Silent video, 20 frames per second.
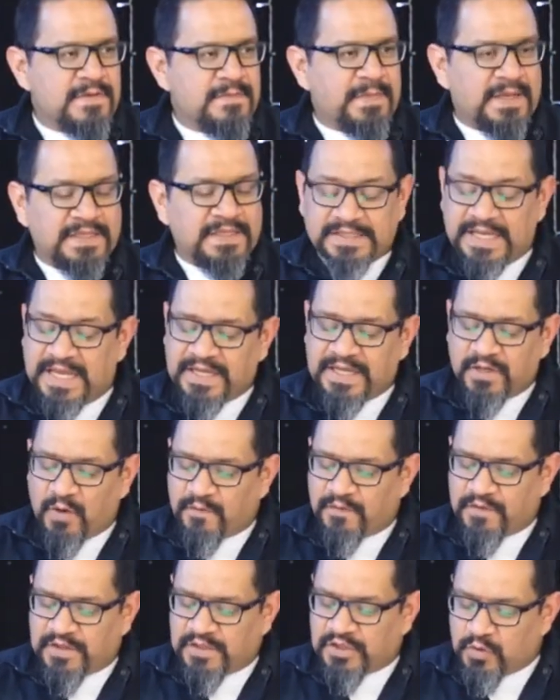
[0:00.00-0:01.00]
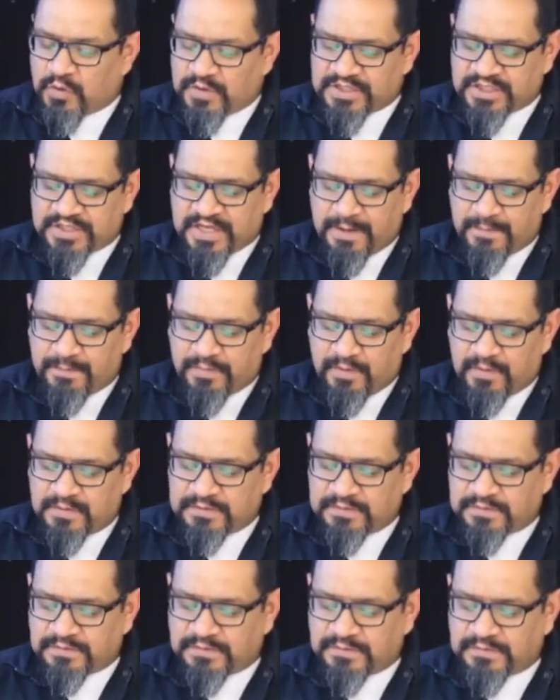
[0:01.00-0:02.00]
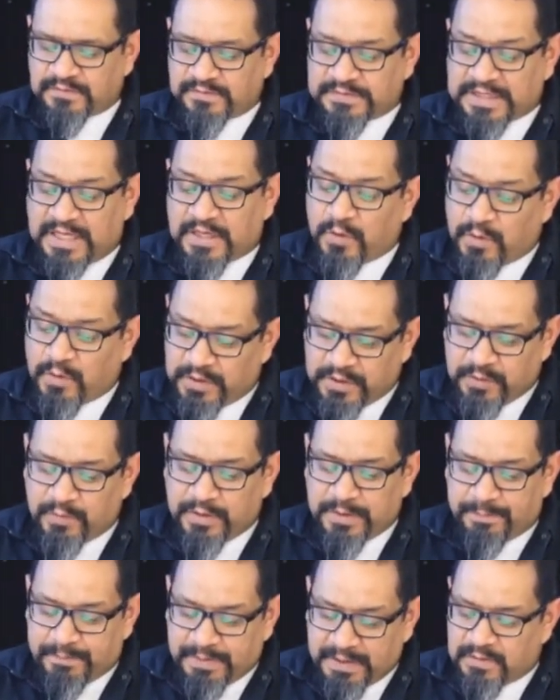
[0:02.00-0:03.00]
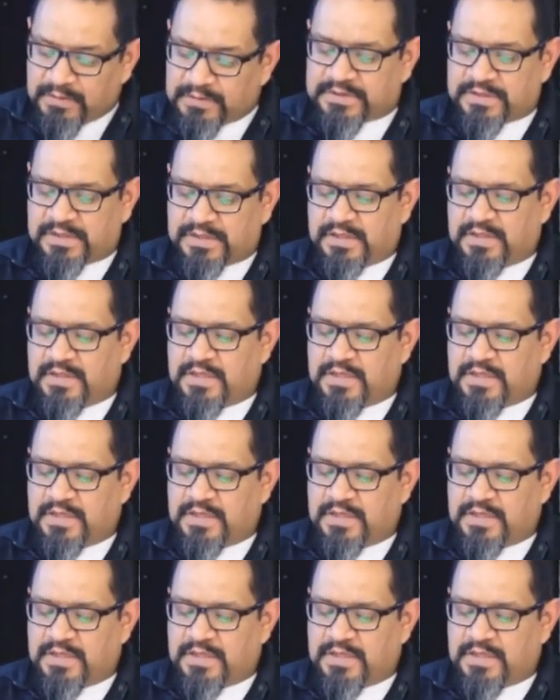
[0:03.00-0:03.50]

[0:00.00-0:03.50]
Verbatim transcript: by taking over the Jewish temple, that newly rebuilt